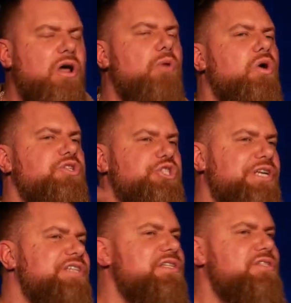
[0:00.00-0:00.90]
on what
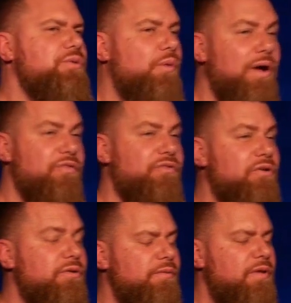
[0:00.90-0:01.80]
Jesus went
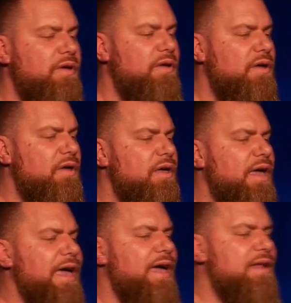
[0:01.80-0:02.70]
through.
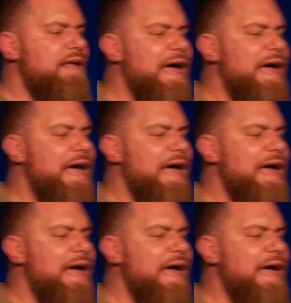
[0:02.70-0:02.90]
And